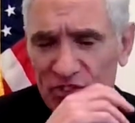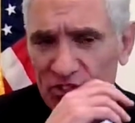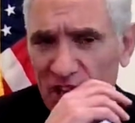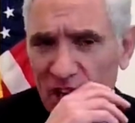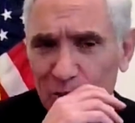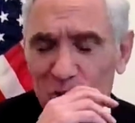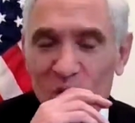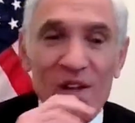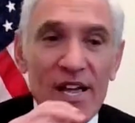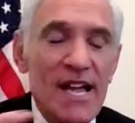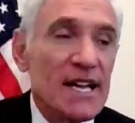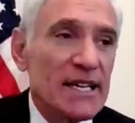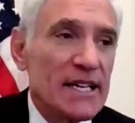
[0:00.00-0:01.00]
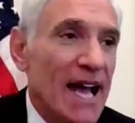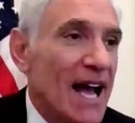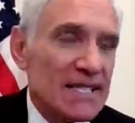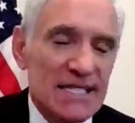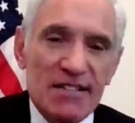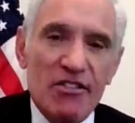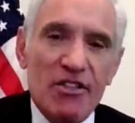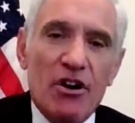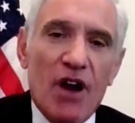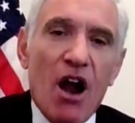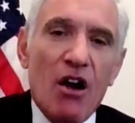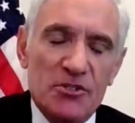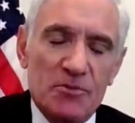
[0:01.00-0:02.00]
So yes,
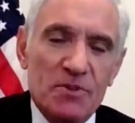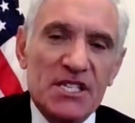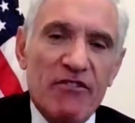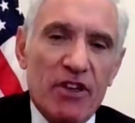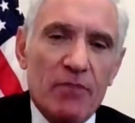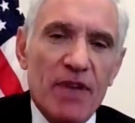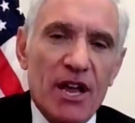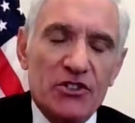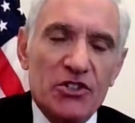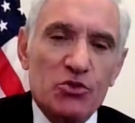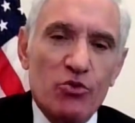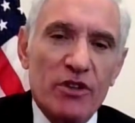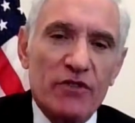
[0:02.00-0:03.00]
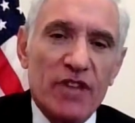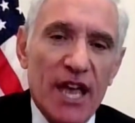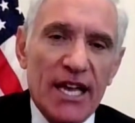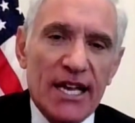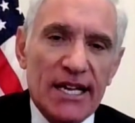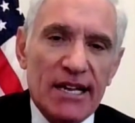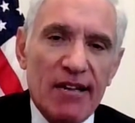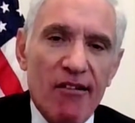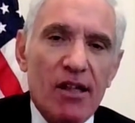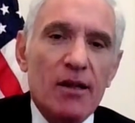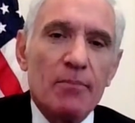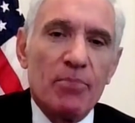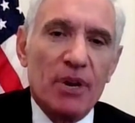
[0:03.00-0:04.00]
there are specific measures we've taken,
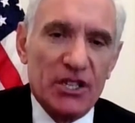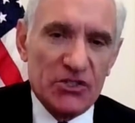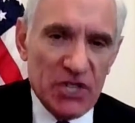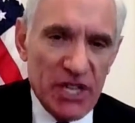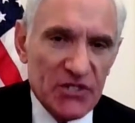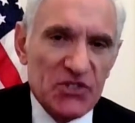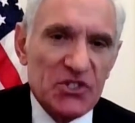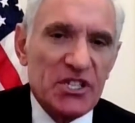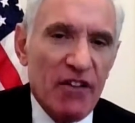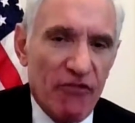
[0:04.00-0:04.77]
but it's